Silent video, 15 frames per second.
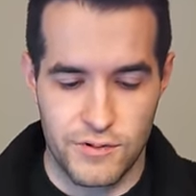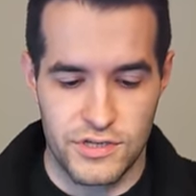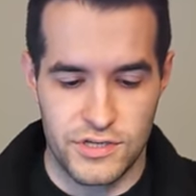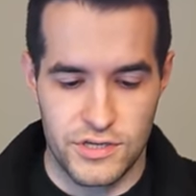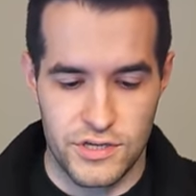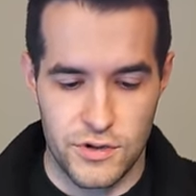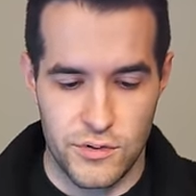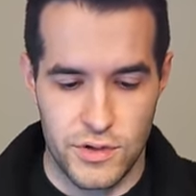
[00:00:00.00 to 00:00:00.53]
which
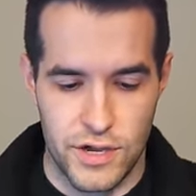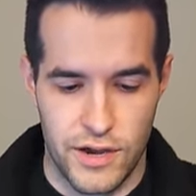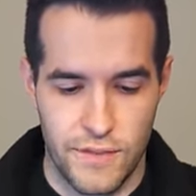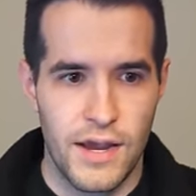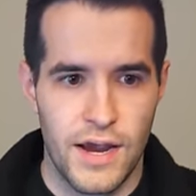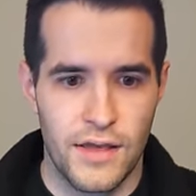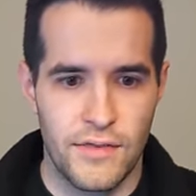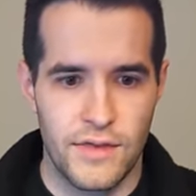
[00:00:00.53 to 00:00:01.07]
is
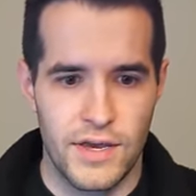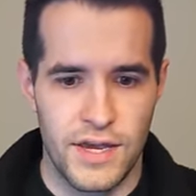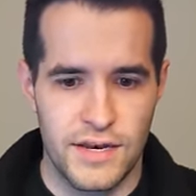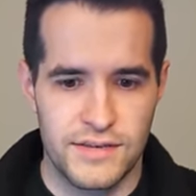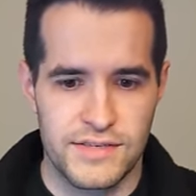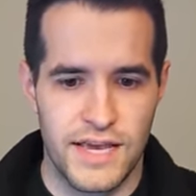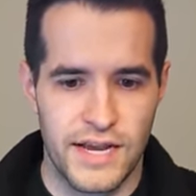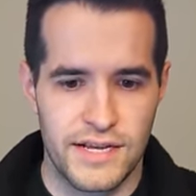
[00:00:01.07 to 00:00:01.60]
Yuya, and then
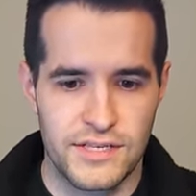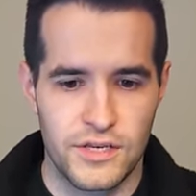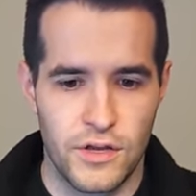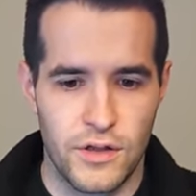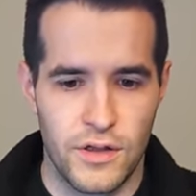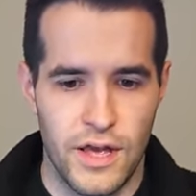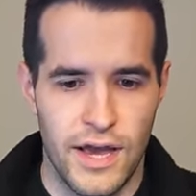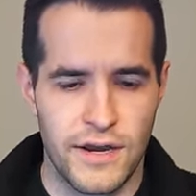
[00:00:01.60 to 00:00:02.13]

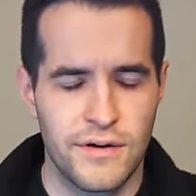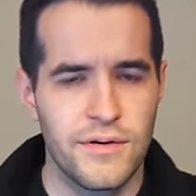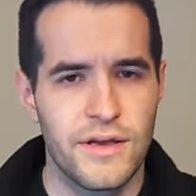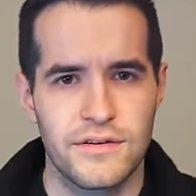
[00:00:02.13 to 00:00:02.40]
Zexal. I don't